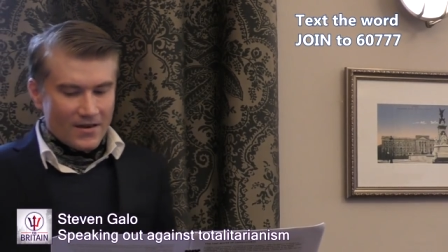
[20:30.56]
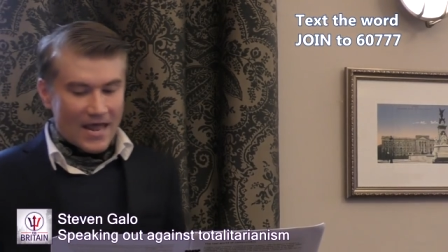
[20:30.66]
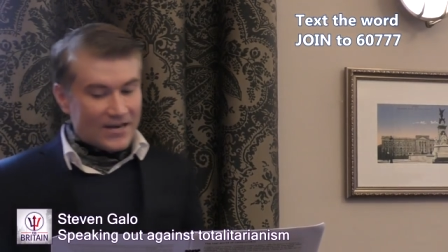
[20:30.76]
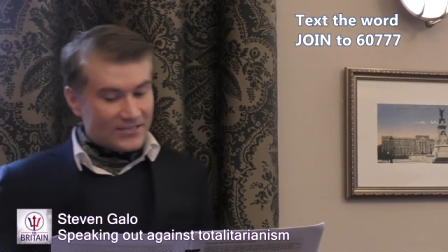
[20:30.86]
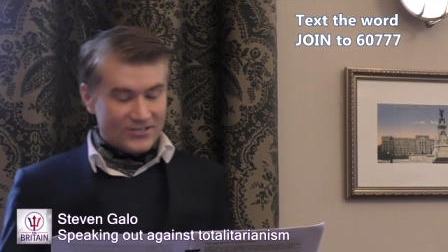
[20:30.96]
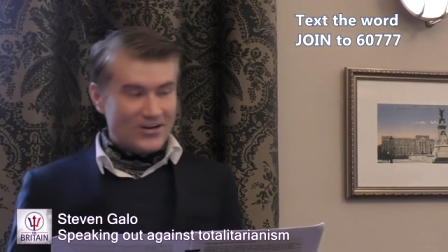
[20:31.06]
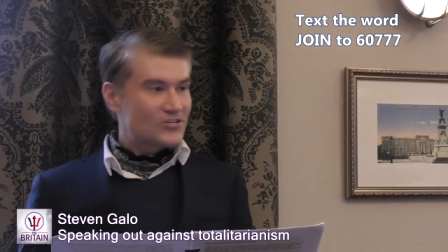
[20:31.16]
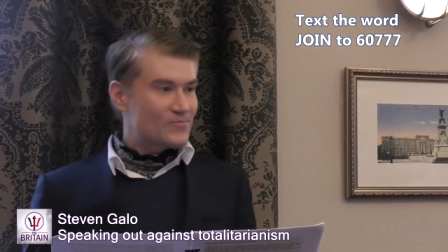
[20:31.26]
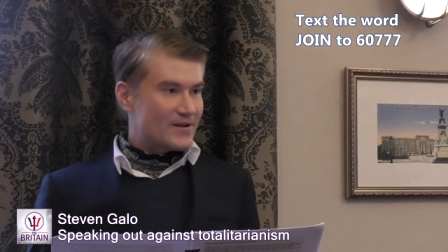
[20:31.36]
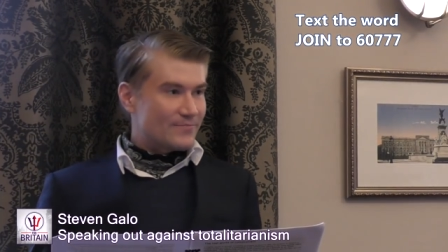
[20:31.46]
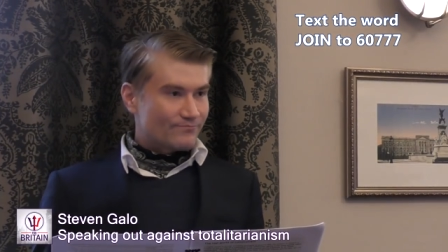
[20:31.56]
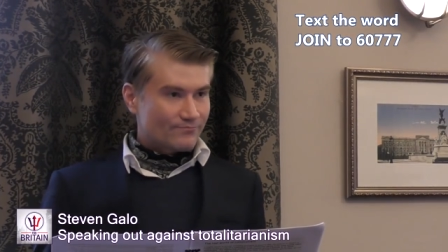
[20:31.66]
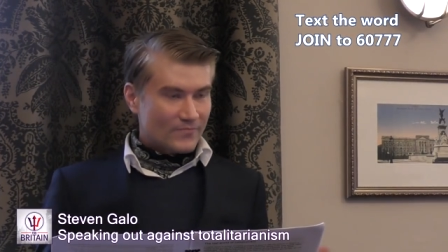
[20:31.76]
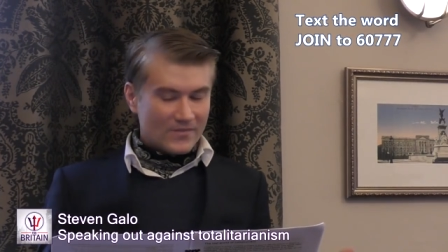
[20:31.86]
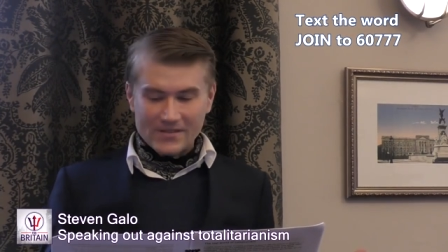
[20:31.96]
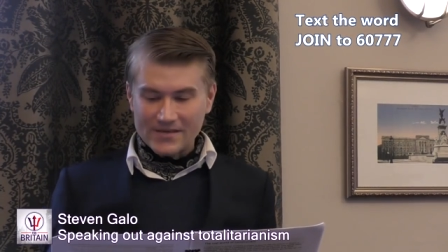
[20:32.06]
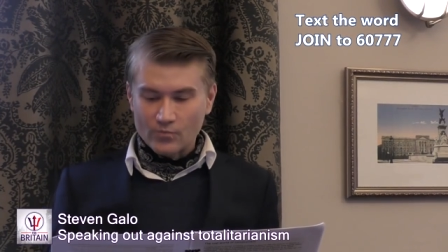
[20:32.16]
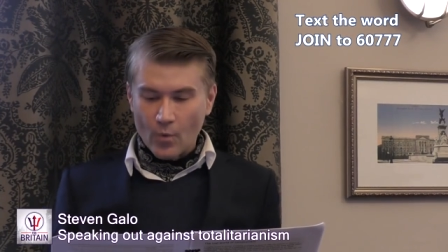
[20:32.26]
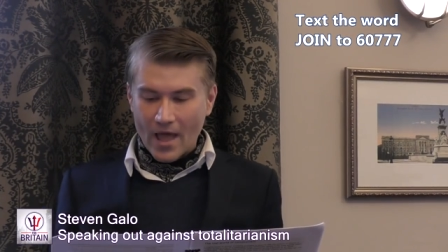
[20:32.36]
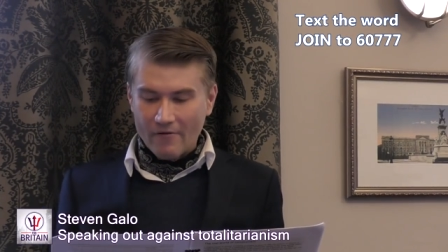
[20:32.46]
Ladies and gentlemen,
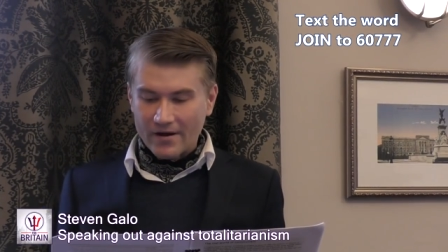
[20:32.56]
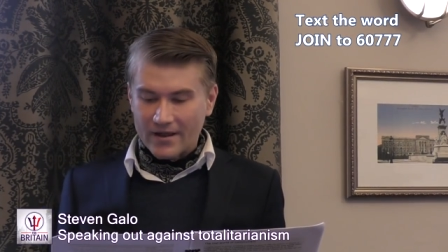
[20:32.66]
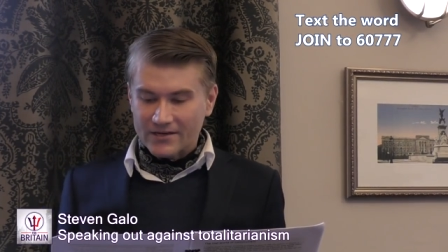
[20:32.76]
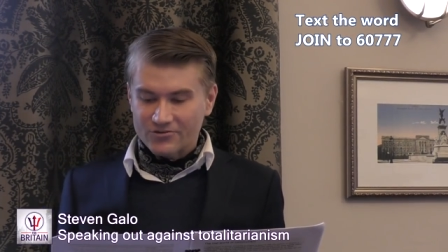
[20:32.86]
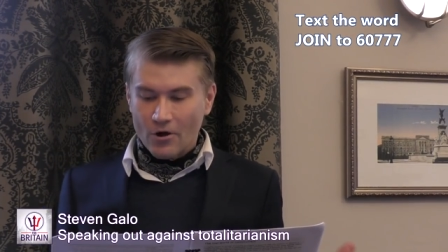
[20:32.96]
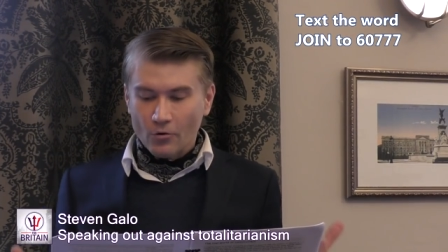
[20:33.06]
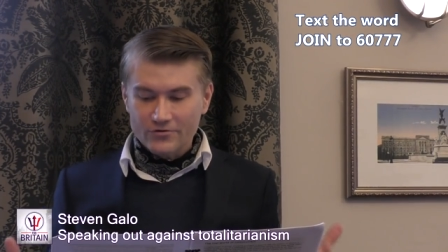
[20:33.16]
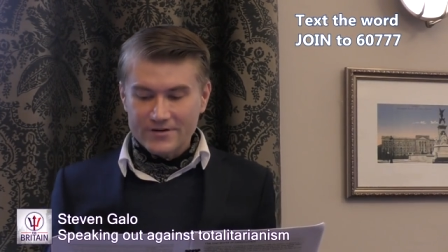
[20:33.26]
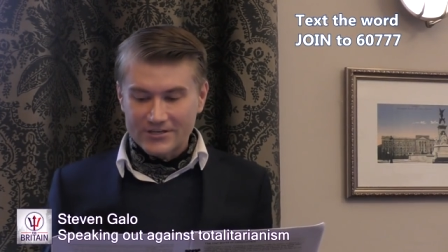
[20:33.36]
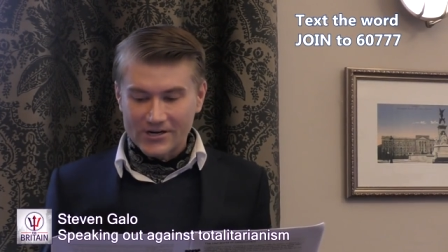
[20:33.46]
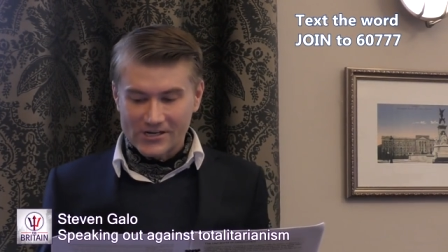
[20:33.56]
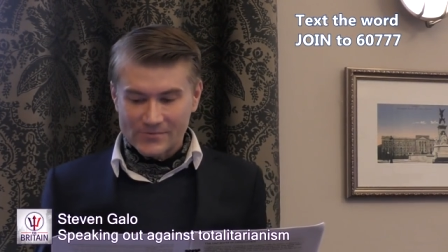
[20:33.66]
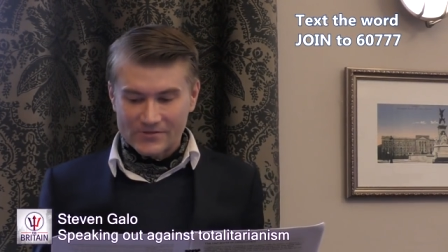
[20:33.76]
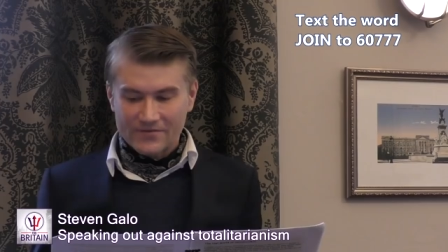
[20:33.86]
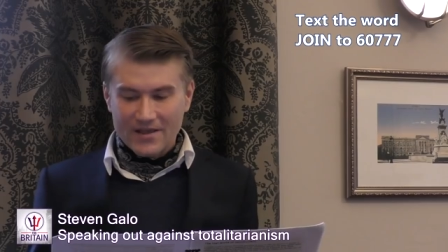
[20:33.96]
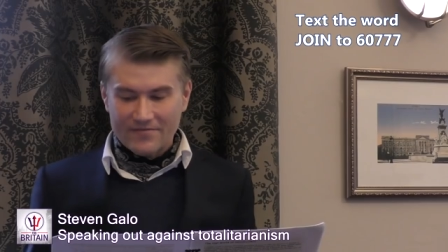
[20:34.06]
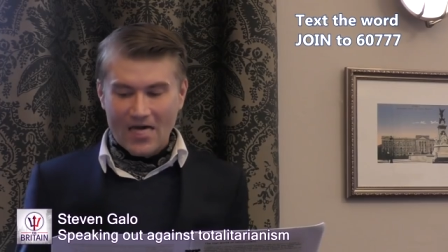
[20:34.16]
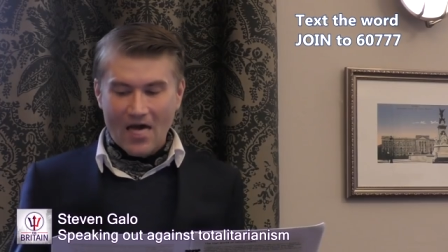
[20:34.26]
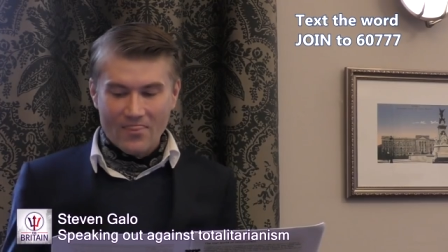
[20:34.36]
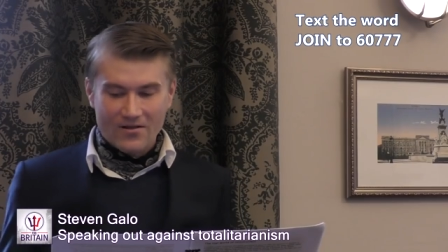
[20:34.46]
these were extraordinary times we
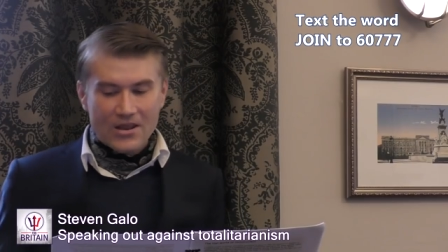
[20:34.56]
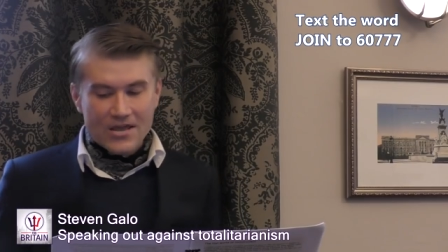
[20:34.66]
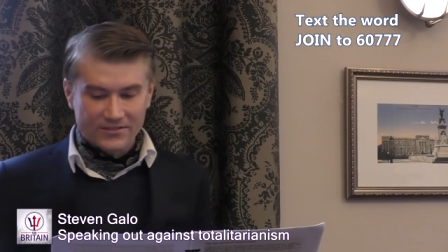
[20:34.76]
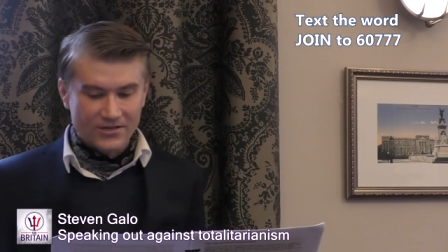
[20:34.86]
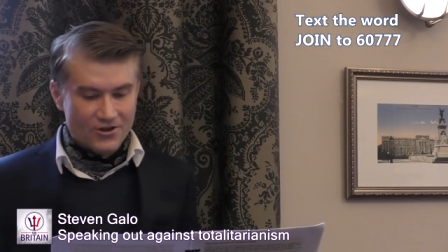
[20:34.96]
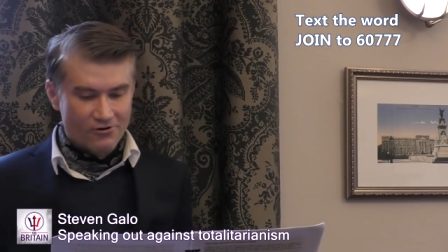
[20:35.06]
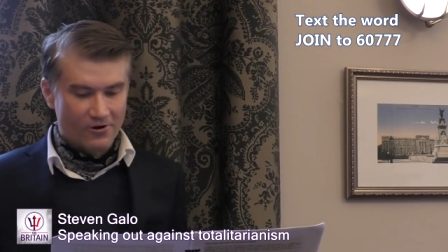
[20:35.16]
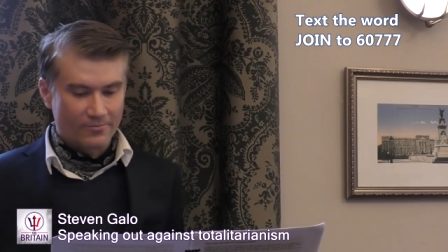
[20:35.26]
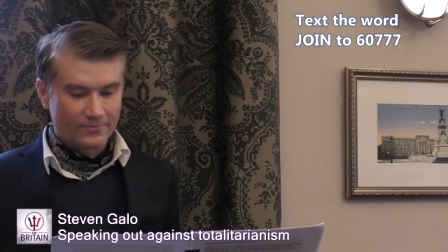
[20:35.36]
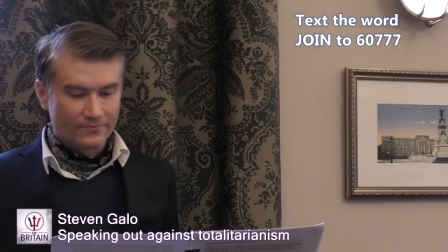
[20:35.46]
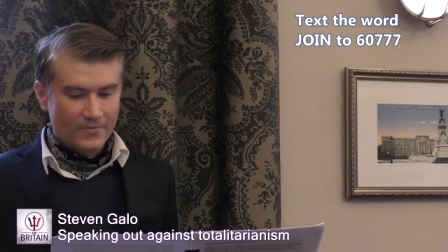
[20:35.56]
lived under in Eastern Europe.